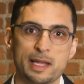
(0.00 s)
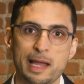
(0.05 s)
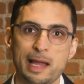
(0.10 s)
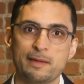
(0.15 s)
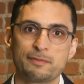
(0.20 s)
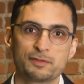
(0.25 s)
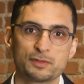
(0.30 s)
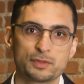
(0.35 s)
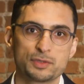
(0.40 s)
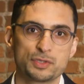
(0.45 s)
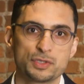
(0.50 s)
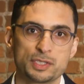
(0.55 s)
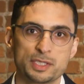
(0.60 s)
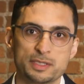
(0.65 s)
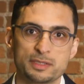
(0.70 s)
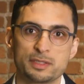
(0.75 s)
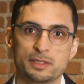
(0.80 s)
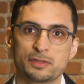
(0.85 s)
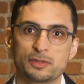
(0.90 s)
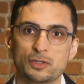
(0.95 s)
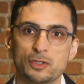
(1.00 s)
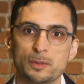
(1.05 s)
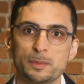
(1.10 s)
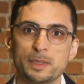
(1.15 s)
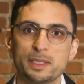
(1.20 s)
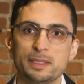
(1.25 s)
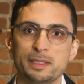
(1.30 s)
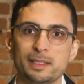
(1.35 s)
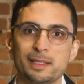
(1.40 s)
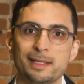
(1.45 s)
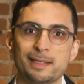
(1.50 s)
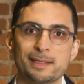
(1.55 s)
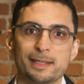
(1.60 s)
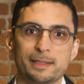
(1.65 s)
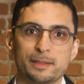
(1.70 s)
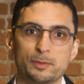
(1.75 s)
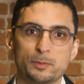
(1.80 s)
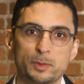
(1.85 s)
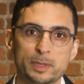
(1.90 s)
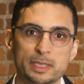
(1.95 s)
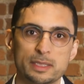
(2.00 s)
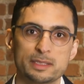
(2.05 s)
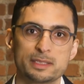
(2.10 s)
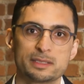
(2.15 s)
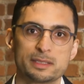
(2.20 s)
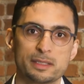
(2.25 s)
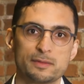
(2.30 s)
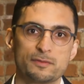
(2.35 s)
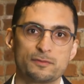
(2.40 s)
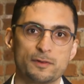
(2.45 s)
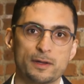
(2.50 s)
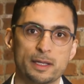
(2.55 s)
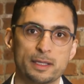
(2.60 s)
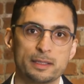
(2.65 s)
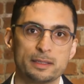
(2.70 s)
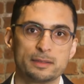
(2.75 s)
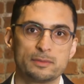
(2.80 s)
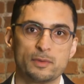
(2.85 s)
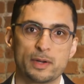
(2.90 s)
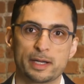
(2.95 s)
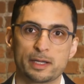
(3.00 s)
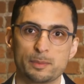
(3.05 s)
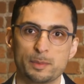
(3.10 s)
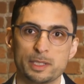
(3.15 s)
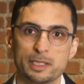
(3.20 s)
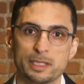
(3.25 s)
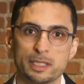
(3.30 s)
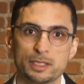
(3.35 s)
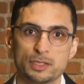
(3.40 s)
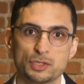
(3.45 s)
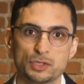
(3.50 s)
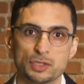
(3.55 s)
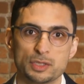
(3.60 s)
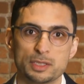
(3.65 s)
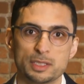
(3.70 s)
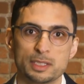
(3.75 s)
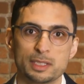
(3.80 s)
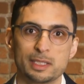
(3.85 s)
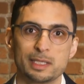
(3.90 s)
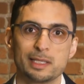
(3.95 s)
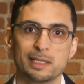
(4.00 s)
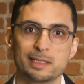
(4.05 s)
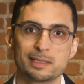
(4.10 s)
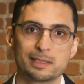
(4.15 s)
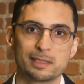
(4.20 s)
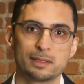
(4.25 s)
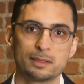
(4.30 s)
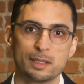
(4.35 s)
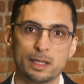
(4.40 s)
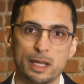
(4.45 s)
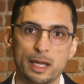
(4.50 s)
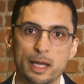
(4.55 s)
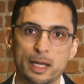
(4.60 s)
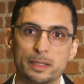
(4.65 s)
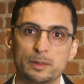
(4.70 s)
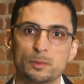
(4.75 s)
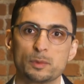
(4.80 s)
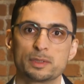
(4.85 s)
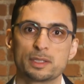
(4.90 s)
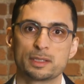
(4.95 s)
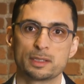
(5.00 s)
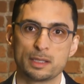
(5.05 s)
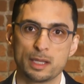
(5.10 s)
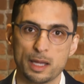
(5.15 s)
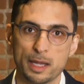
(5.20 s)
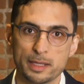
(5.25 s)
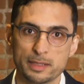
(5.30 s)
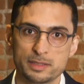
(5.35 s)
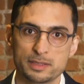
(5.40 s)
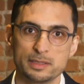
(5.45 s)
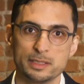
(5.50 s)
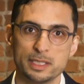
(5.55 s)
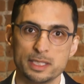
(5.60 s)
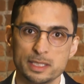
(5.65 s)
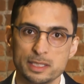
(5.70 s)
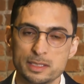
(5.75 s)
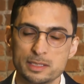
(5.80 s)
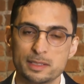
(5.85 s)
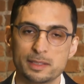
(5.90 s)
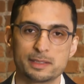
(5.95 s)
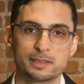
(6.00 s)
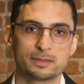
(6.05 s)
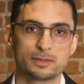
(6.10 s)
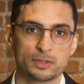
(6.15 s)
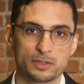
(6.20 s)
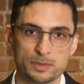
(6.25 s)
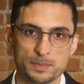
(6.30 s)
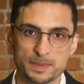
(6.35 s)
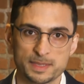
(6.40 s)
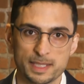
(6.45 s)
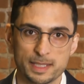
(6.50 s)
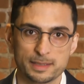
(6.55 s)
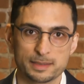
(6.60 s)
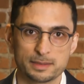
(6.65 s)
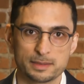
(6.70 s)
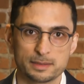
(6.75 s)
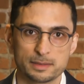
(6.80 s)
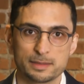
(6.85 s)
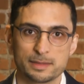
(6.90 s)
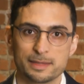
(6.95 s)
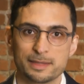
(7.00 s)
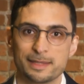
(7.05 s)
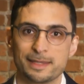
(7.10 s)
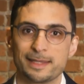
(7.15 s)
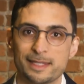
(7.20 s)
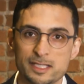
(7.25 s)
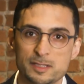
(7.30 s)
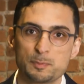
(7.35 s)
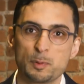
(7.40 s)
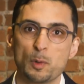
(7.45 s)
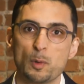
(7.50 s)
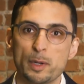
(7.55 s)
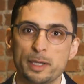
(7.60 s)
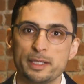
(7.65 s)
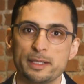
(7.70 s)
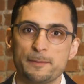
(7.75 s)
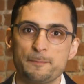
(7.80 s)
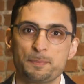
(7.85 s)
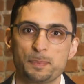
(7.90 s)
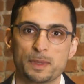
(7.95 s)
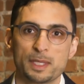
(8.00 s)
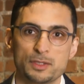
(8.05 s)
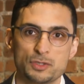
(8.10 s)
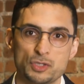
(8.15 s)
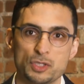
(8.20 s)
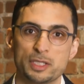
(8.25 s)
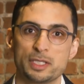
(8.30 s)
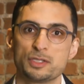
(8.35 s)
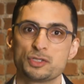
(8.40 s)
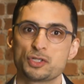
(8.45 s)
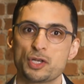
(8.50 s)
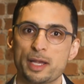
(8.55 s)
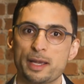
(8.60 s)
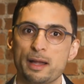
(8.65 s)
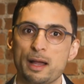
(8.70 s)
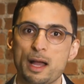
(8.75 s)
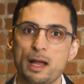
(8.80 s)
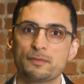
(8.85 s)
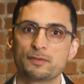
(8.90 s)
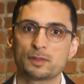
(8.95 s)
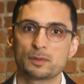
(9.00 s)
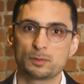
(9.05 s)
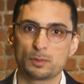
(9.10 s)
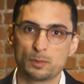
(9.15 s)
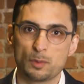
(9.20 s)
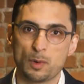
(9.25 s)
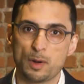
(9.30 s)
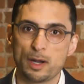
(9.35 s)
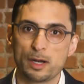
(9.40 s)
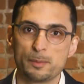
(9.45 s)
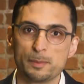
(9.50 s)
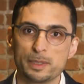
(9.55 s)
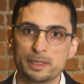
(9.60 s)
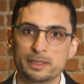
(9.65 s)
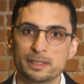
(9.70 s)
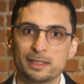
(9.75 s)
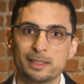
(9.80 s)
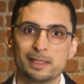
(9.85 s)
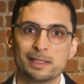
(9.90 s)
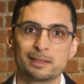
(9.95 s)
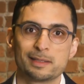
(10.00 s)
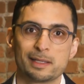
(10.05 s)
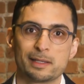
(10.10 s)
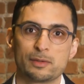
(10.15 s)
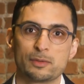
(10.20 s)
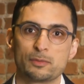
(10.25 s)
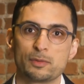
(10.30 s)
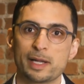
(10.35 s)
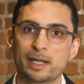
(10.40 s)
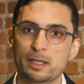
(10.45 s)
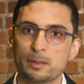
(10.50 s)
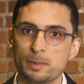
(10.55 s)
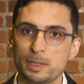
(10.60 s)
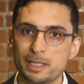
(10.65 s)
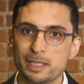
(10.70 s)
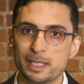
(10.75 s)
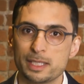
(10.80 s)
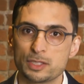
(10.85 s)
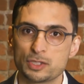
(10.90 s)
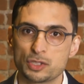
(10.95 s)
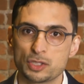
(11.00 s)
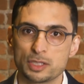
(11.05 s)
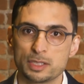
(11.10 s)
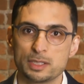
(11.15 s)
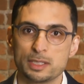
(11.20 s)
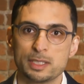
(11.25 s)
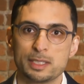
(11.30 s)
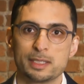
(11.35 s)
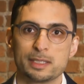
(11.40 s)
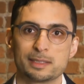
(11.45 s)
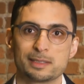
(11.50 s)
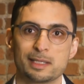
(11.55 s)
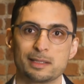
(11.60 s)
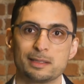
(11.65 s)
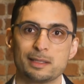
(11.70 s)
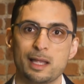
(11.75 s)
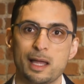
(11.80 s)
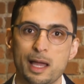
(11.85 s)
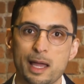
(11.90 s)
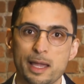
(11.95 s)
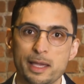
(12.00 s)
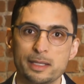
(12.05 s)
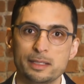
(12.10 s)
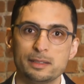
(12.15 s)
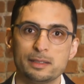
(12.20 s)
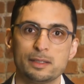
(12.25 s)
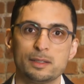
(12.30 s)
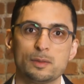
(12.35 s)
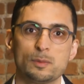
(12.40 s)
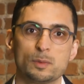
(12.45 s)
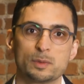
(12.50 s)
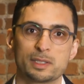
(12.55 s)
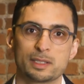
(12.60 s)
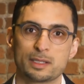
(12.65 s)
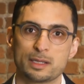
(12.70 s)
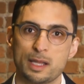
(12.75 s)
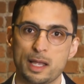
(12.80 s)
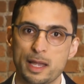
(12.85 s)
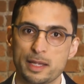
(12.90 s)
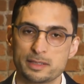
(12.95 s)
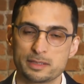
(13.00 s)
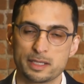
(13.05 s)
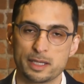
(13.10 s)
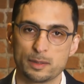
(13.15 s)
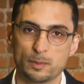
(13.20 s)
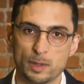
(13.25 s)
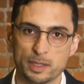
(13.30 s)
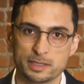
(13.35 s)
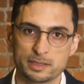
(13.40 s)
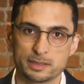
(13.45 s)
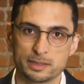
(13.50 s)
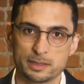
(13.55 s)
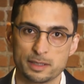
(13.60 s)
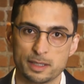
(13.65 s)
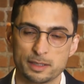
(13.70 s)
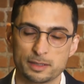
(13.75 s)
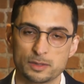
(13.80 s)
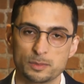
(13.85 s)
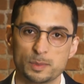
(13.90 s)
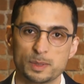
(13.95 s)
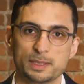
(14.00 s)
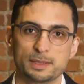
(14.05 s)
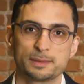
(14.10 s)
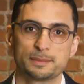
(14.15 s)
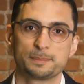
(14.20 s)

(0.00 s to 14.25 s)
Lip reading: after she's determined that a real estate fund recommendation is aligned with the client's needs and circumstances. At this point, she can check off the requirement that her recommendation is aligned with the client's KYC document.